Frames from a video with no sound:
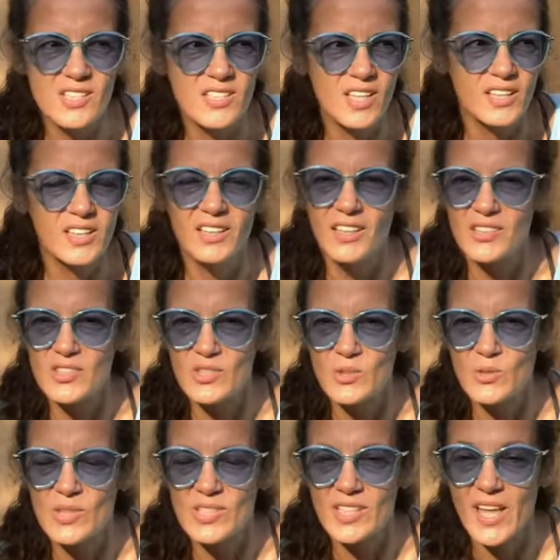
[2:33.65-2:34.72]
I didn't get to do
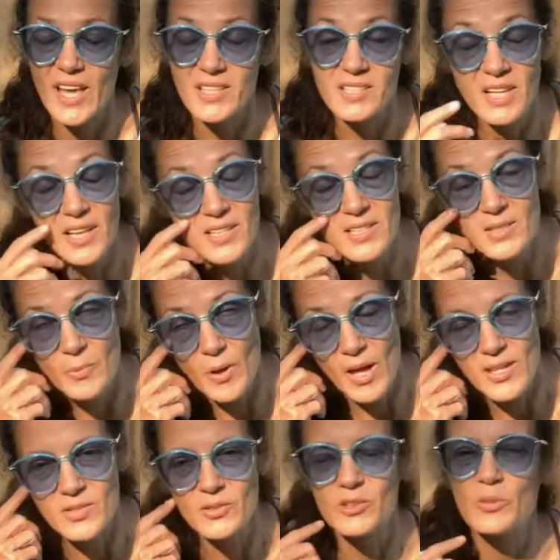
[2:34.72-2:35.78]
this last night, so my eyes
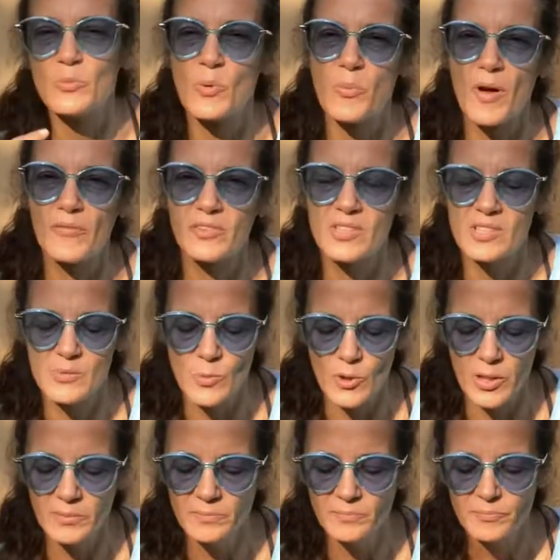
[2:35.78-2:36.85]
are a little more puffy this morning,
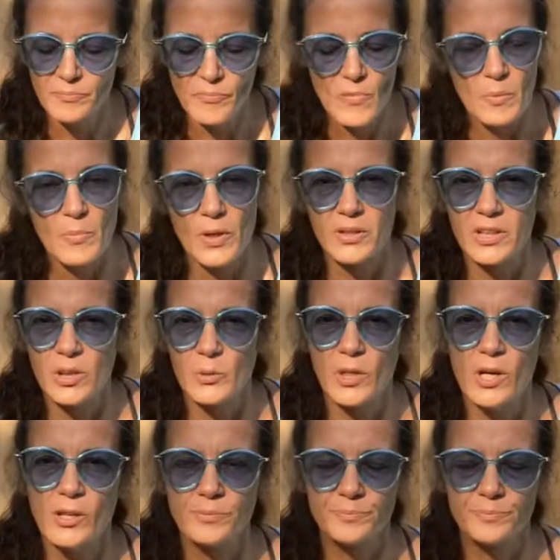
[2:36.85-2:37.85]
but here we go.